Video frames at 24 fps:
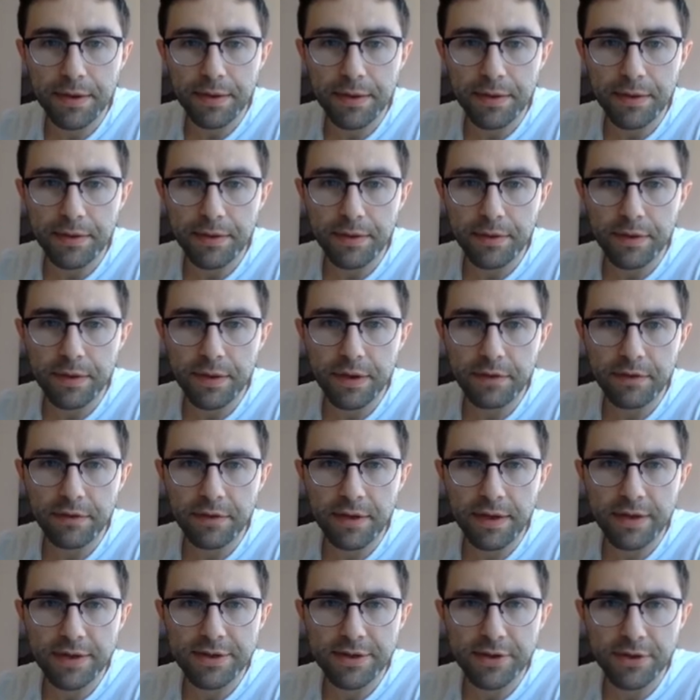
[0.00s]
Okay, so
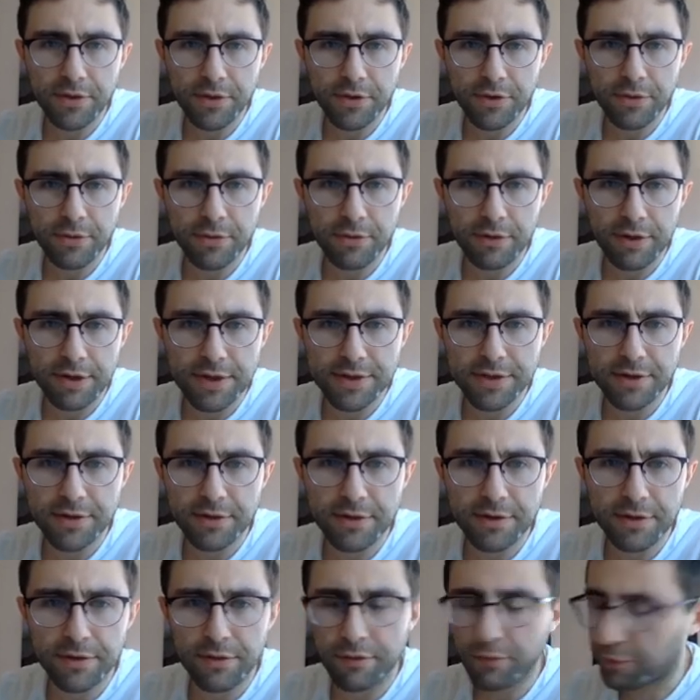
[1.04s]
that's our numerator
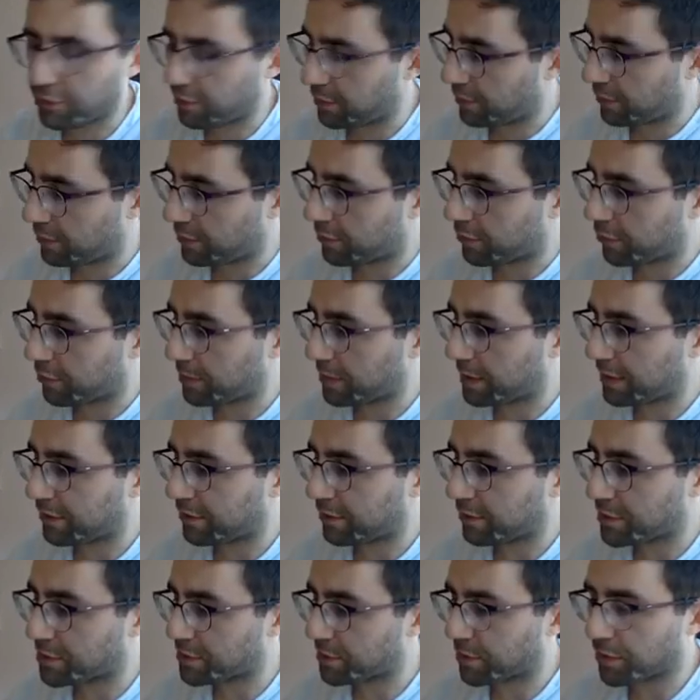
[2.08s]
and the denominator,
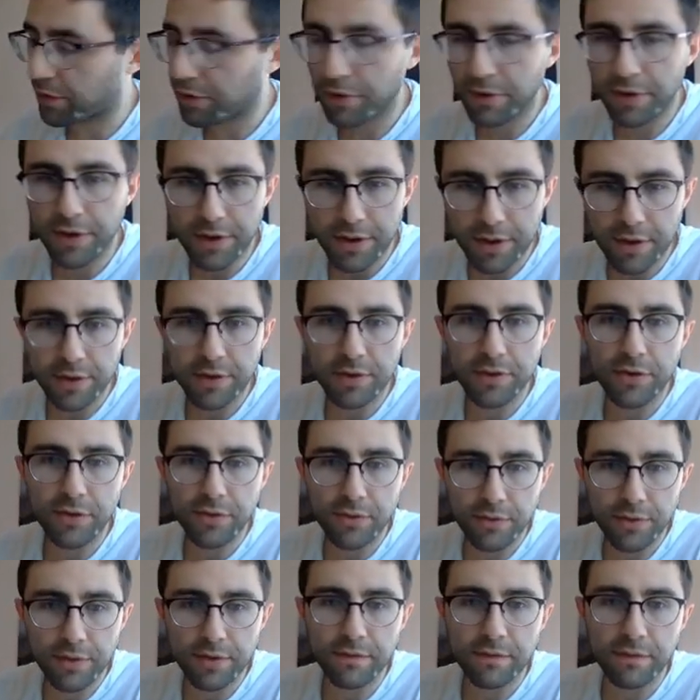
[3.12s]
which we're calling u
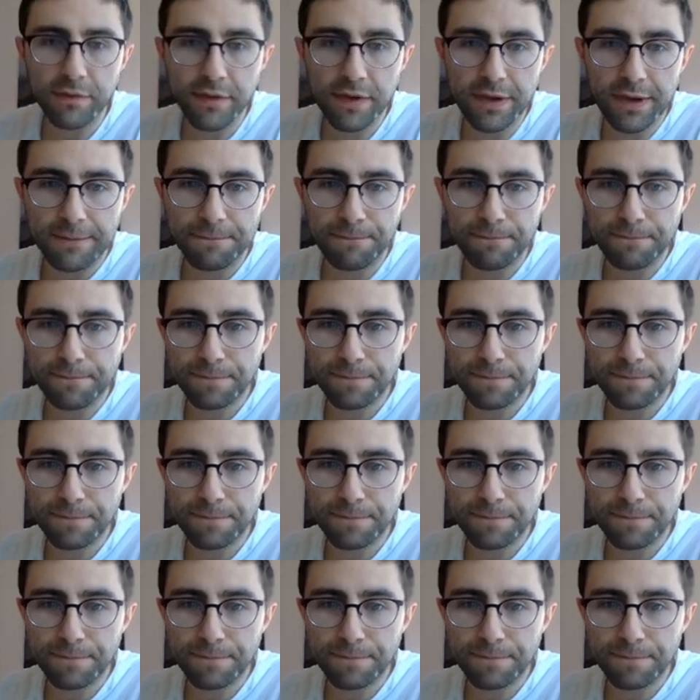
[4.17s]
and v.